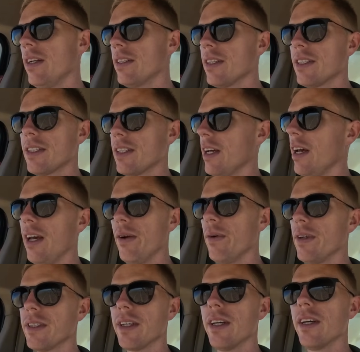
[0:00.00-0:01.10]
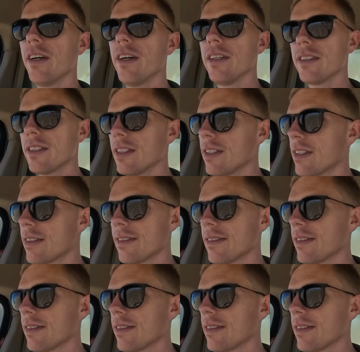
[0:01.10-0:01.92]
just seeing what's here. It's just